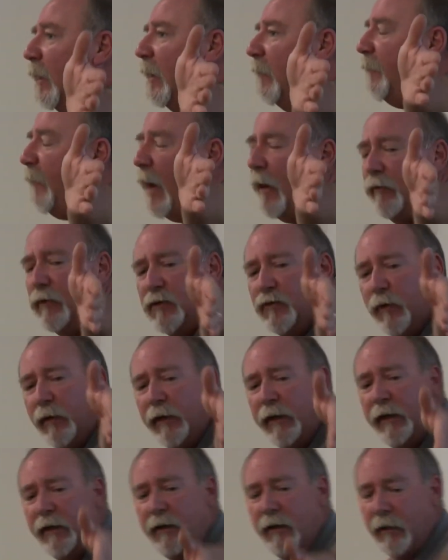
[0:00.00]
If I was
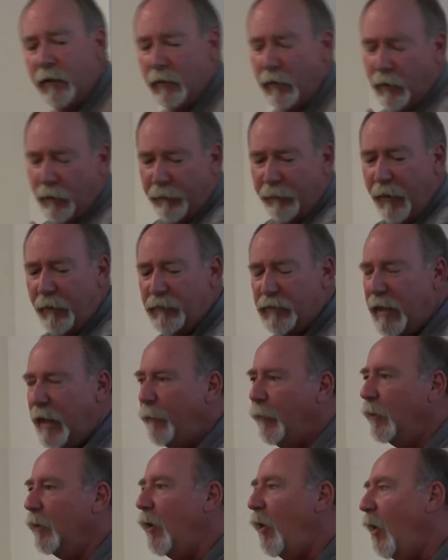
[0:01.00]
willing, or if I was
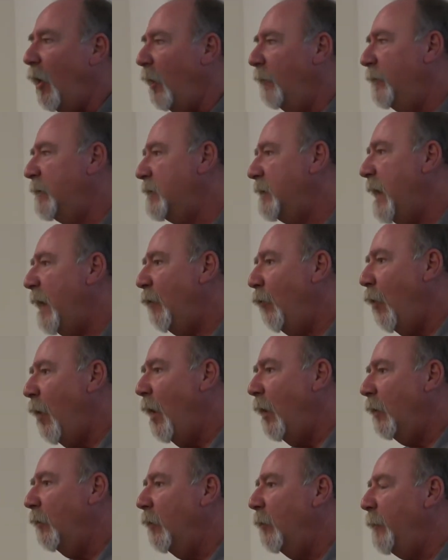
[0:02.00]
able to harvest that
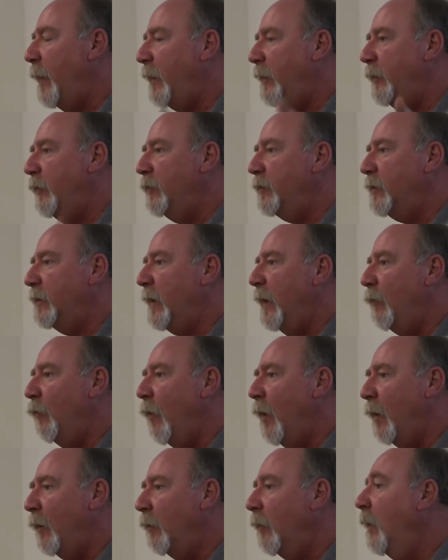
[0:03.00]
water and make use of that
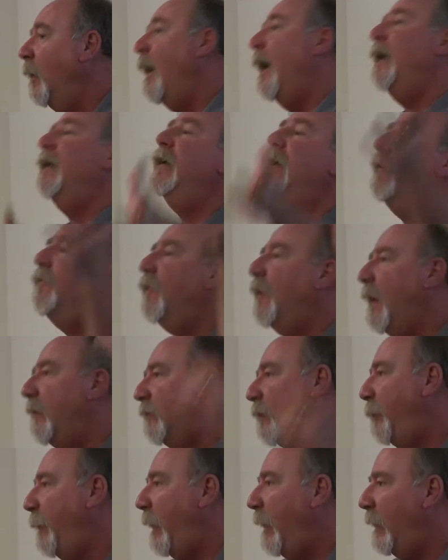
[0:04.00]
water, I'd never
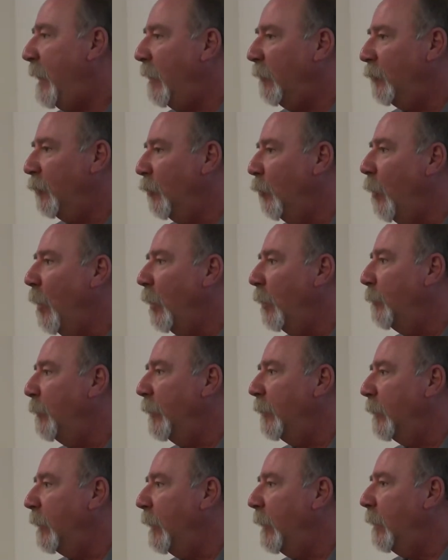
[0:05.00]
have to pay an outdoor water
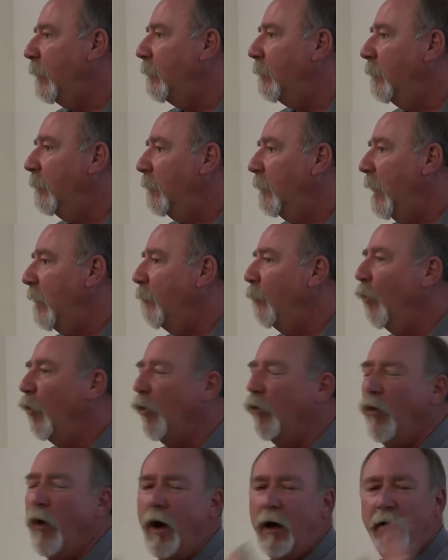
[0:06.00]
bill again. I have
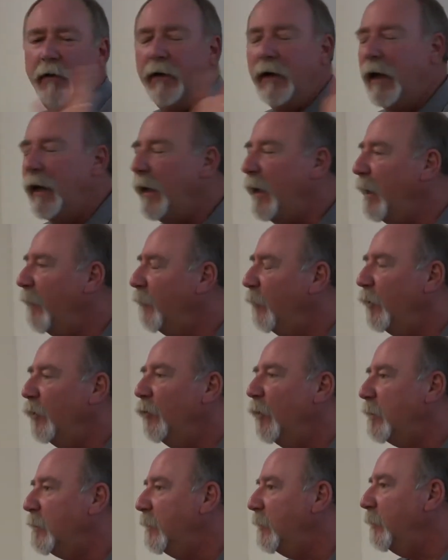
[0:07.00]
more water than I ever
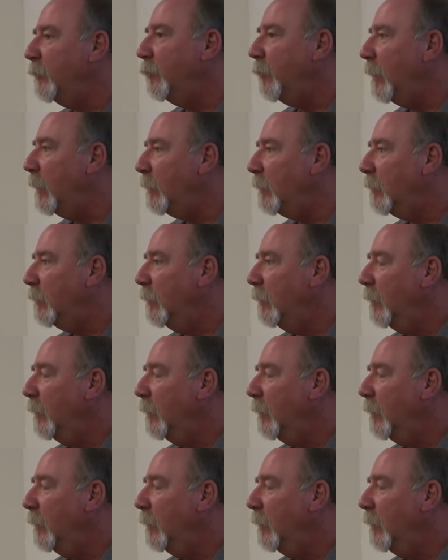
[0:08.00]
knew what to do with.